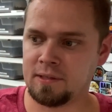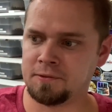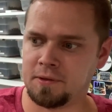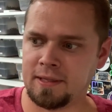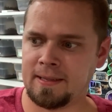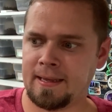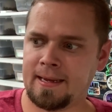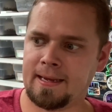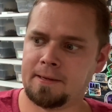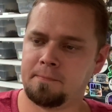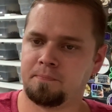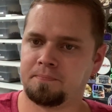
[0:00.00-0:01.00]
So then
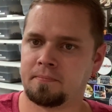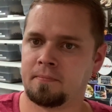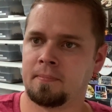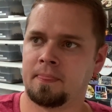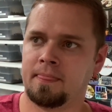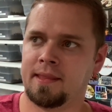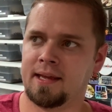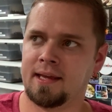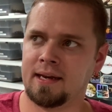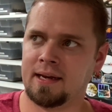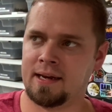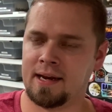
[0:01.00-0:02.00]
they
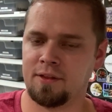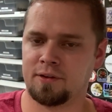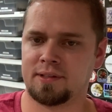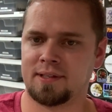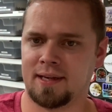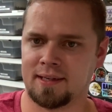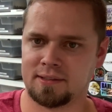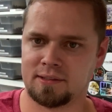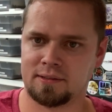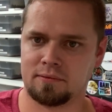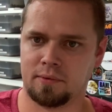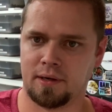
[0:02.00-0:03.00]
did another
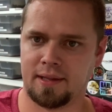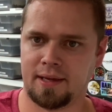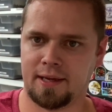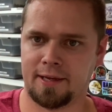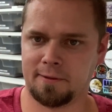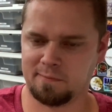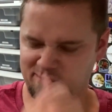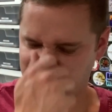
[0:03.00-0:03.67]
test where they